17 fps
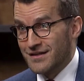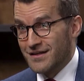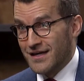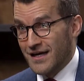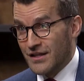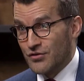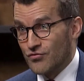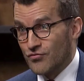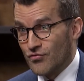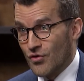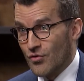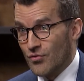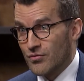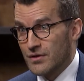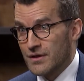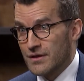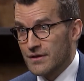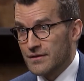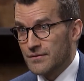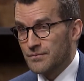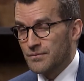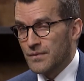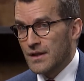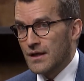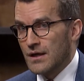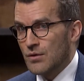Why? Why is
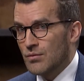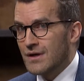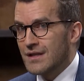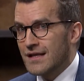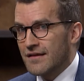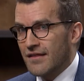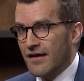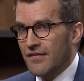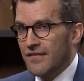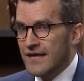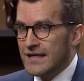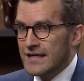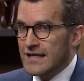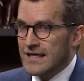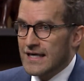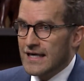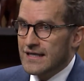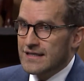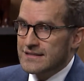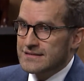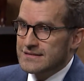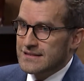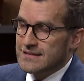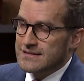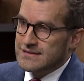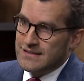that? Well, I, I, think again,
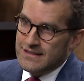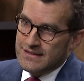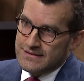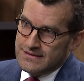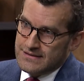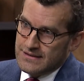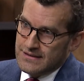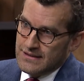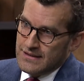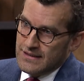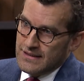it's it's this.